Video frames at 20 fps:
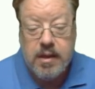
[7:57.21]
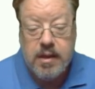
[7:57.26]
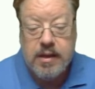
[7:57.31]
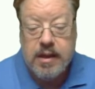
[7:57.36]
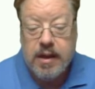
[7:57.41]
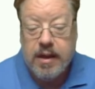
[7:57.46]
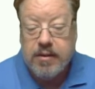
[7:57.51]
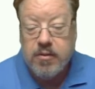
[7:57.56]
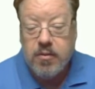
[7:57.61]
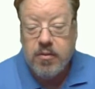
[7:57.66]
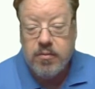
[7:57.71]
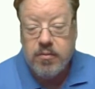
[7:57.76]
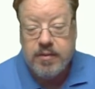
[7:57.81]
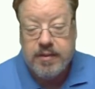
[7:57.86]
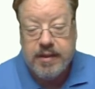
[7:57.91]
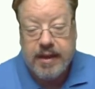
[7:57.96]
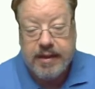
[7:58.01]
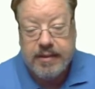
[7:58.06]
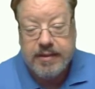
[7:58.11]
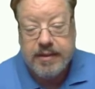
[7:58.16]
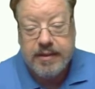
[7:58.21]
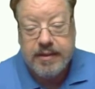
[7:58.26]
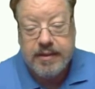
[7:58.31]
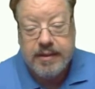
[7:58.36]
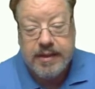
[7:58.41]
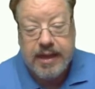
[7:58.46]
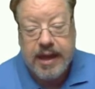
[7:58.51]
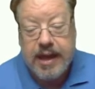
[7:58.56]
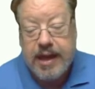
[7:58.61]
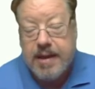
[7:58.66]
Now, I don't say
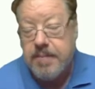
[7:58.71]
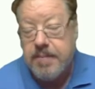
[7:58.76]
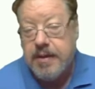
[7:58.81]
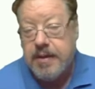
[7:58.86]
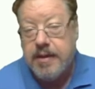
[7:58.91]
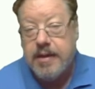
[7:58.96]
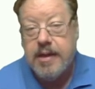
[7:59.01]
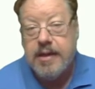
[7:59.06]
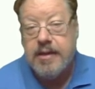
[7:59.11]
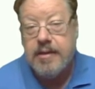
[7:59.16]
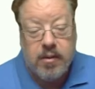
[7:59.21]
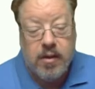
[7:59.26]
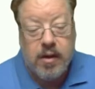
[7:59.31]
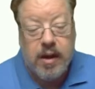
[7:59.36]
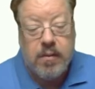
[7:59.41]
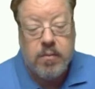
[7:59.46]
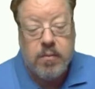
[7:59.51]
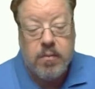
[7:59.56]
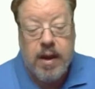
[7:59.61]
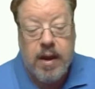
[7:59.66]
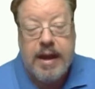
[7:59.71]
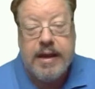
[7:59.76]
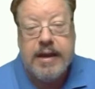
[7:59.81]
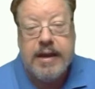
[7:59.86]
today because I write it